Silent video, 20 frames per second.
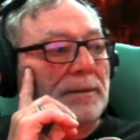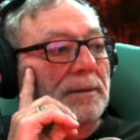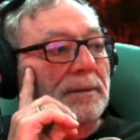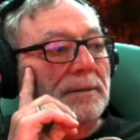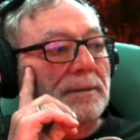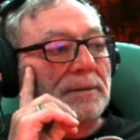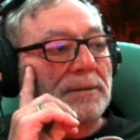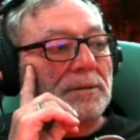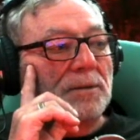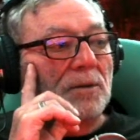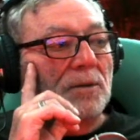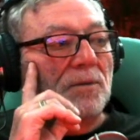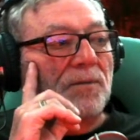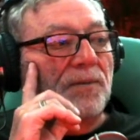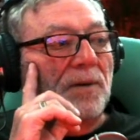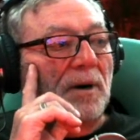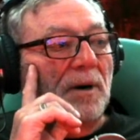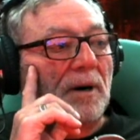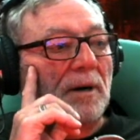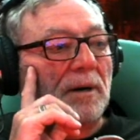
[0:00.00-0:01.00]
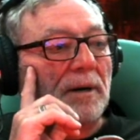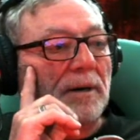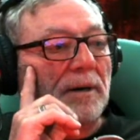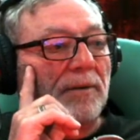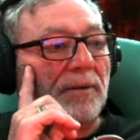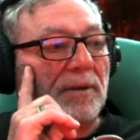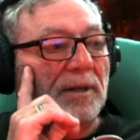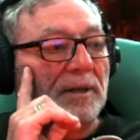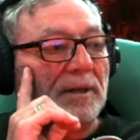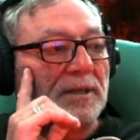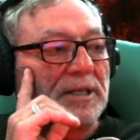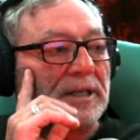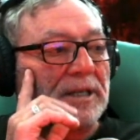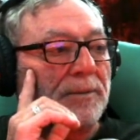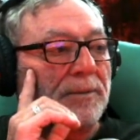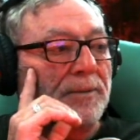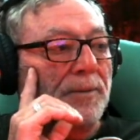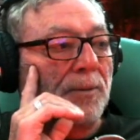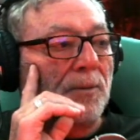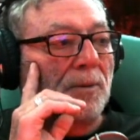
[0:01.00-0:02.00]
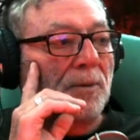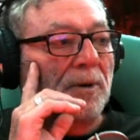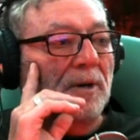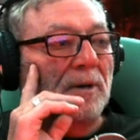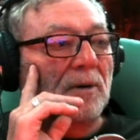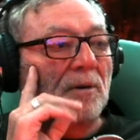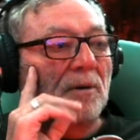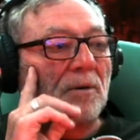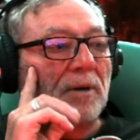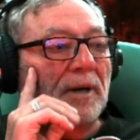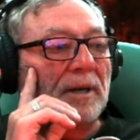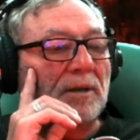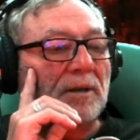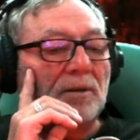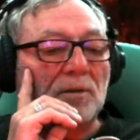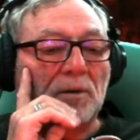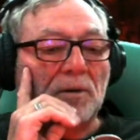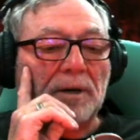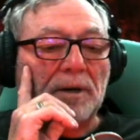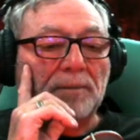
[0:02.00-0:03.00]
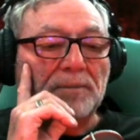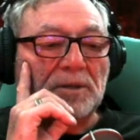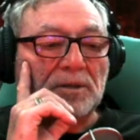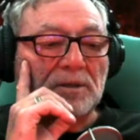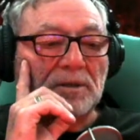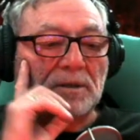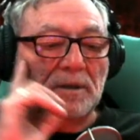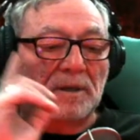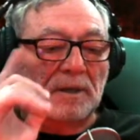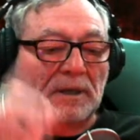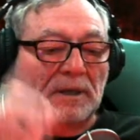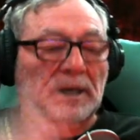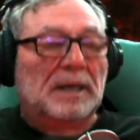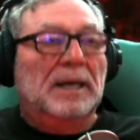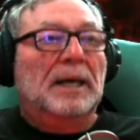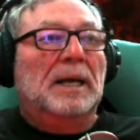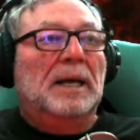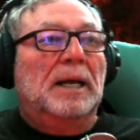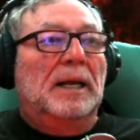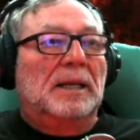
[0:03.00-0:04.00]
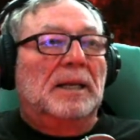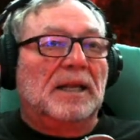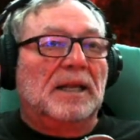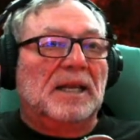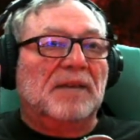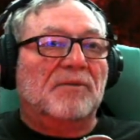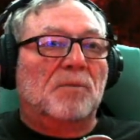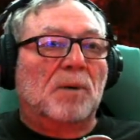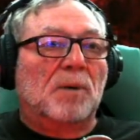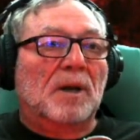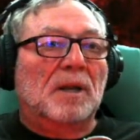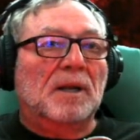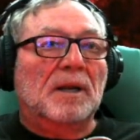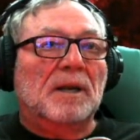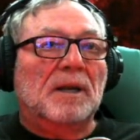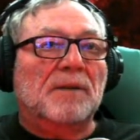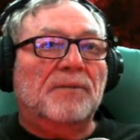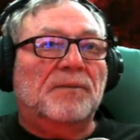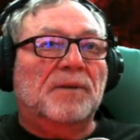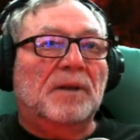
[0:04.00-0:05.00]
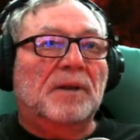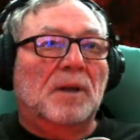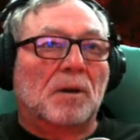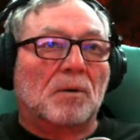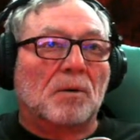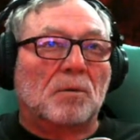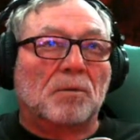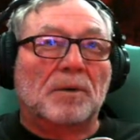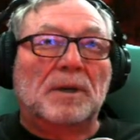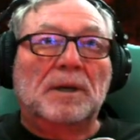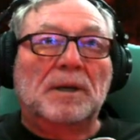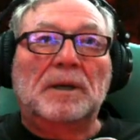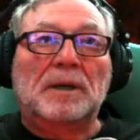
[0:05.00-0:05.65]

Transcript: So far everything seems to be working okay, so I'm just gonna leave well enough alone.